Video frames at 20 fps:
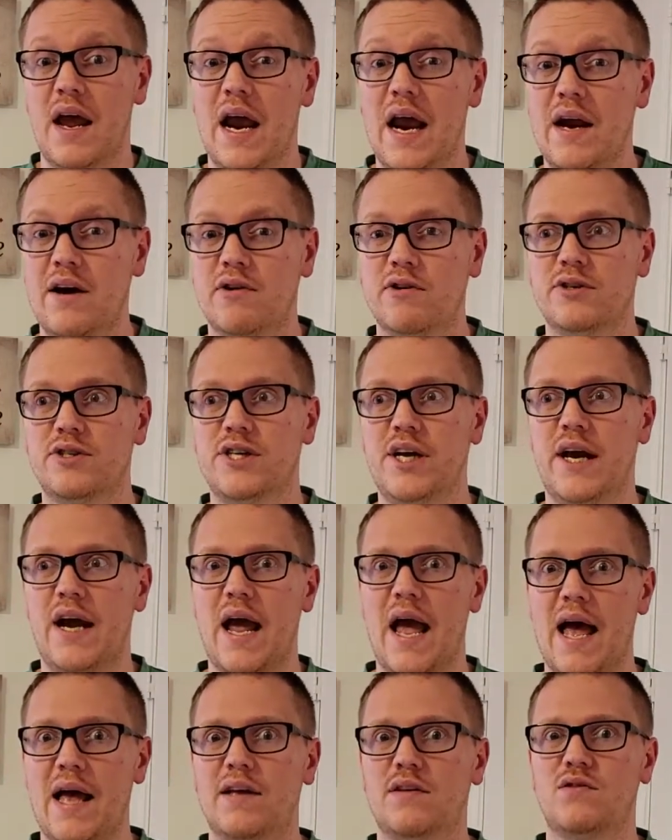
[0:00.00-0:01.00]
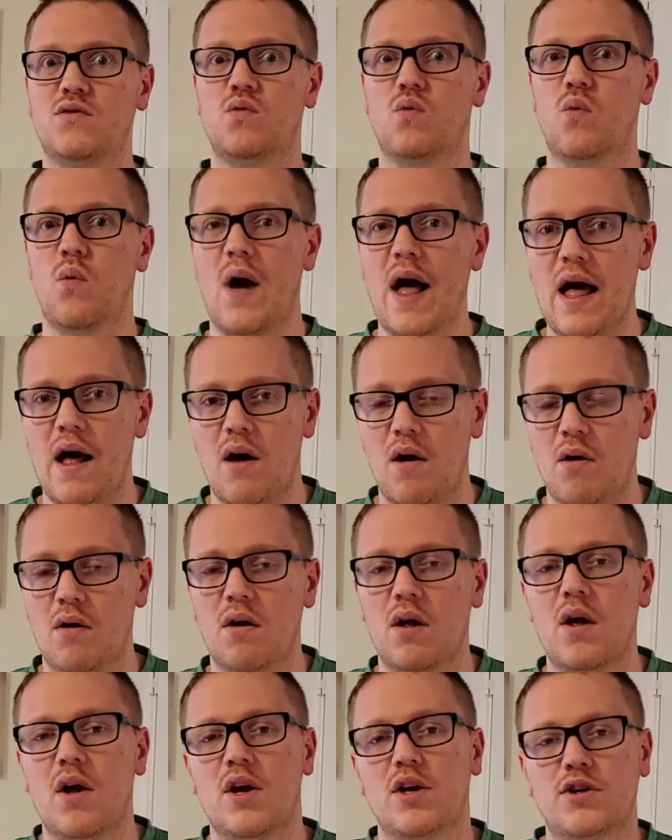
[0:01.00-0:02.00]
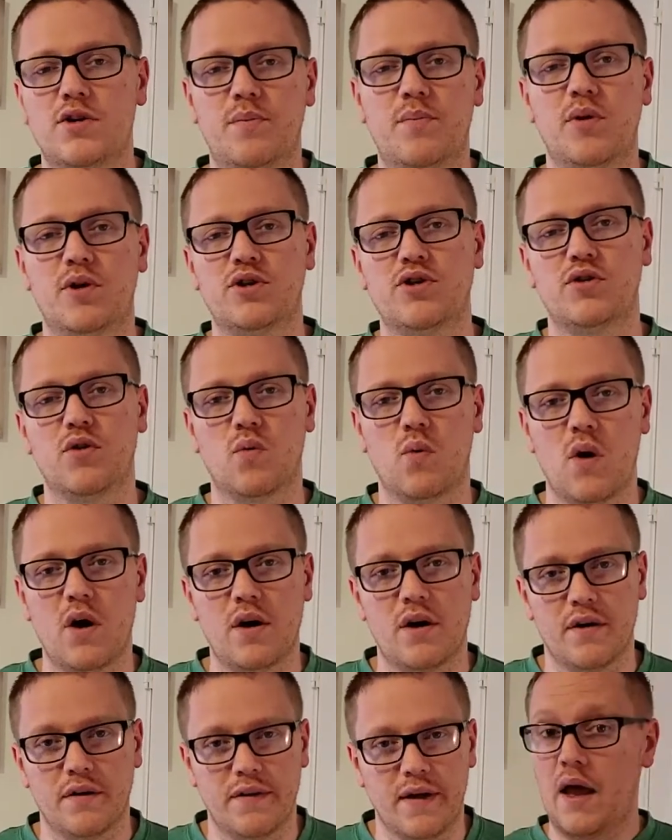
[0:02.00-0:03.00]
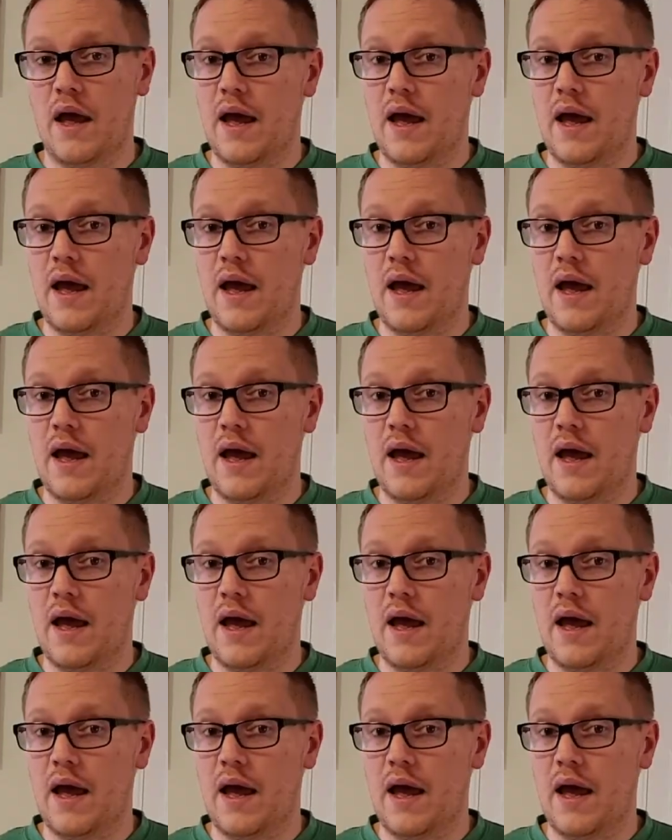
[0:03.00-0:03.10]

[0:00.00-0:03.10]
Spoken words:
energy as well to put your worker there.